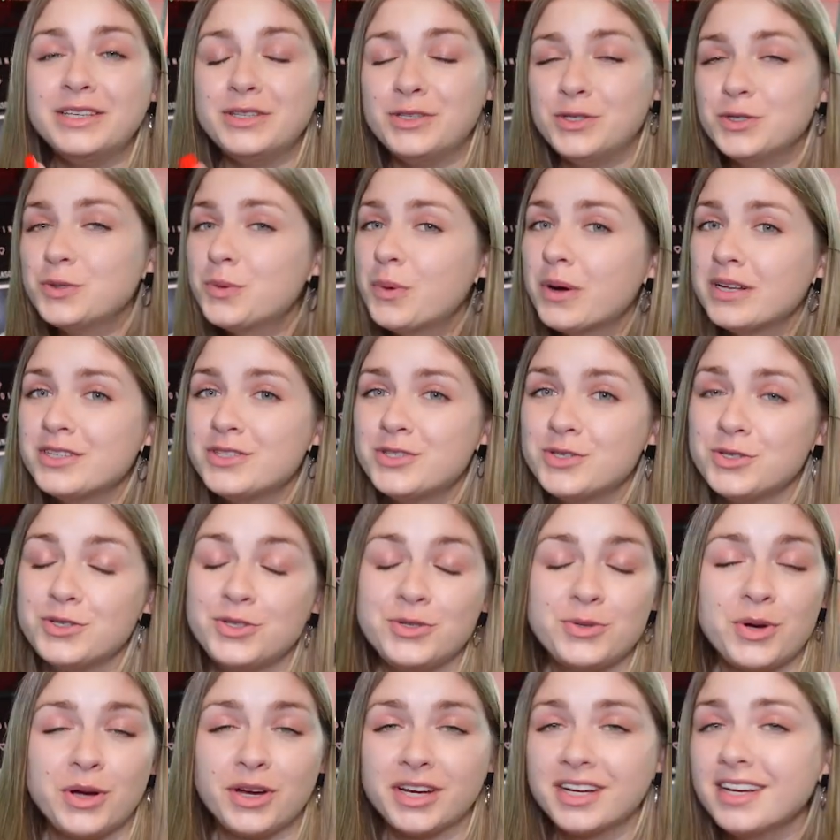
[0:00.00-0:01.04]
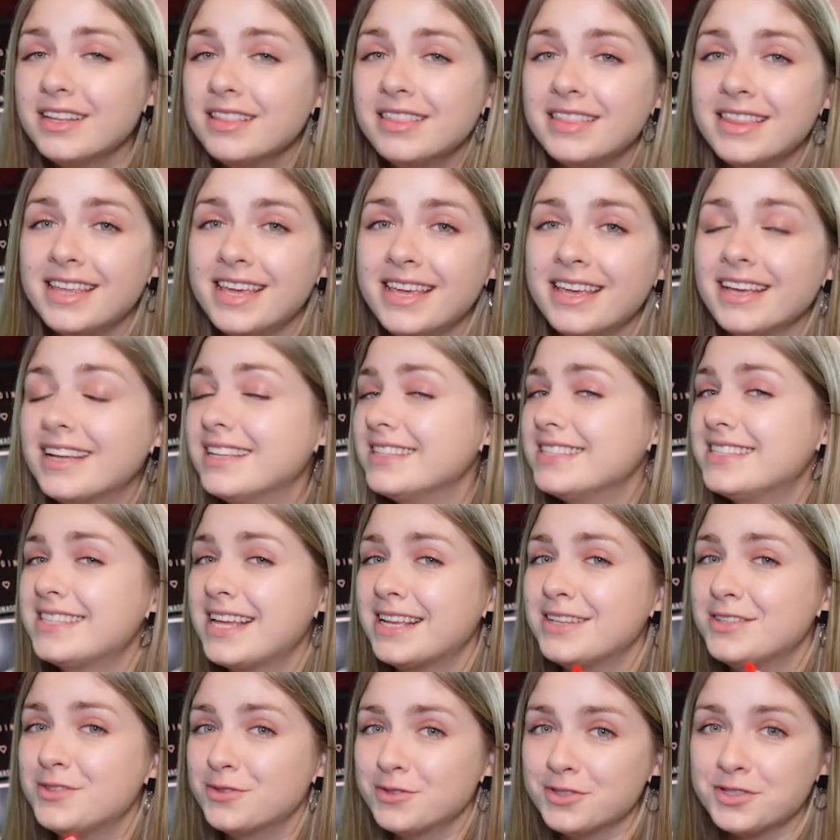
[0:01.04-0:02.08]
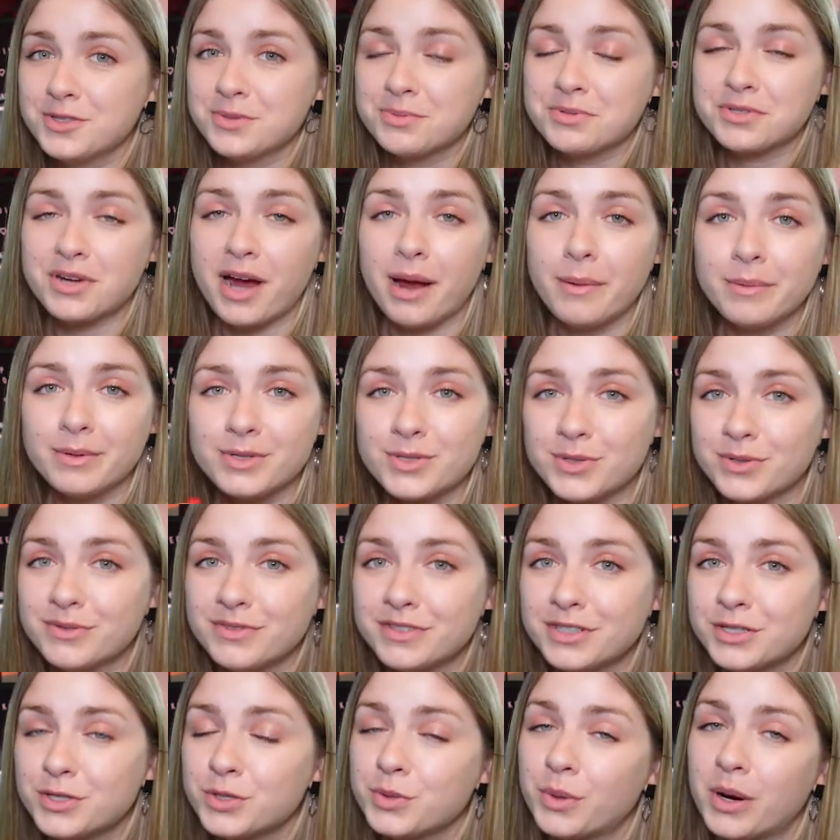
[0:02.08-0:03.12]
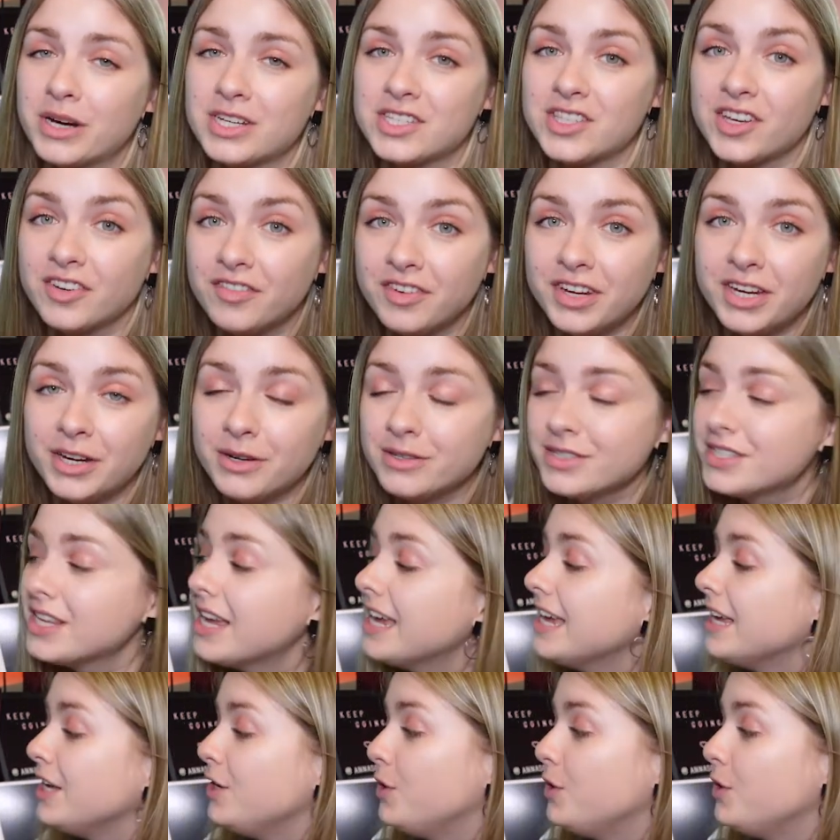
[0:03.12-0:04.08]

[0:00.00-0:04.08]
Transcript: you want to do a good thing and send your subscribers over to watch their videos.